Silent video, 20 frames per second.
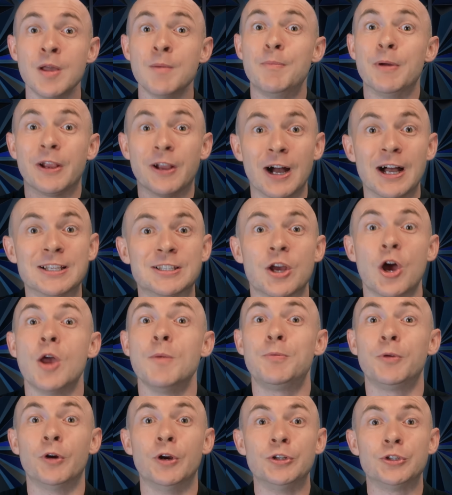But guys, I
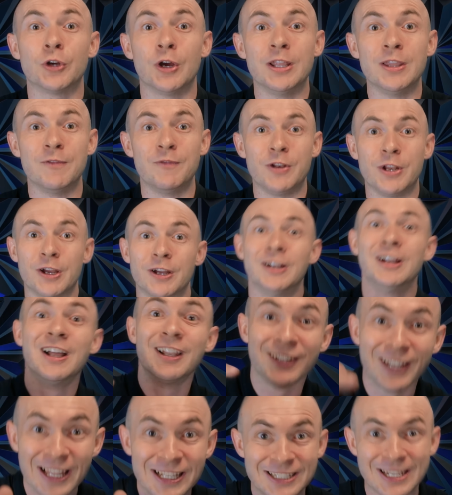hope you're enjoying the video.
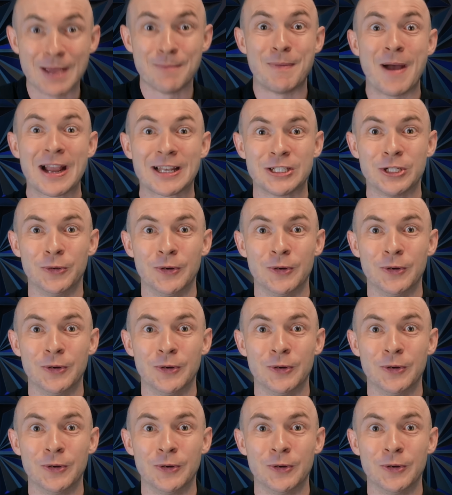Let's get back